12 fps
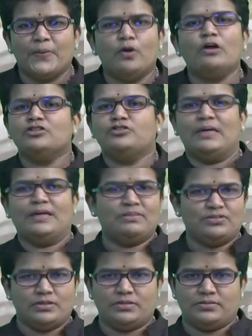launch my
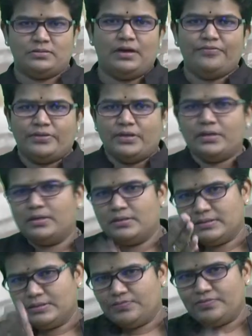business after
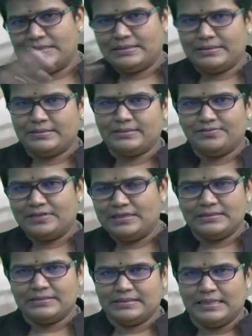
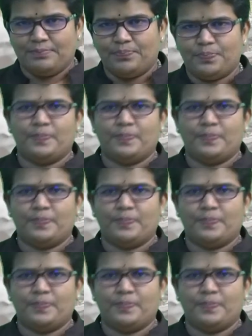several steps.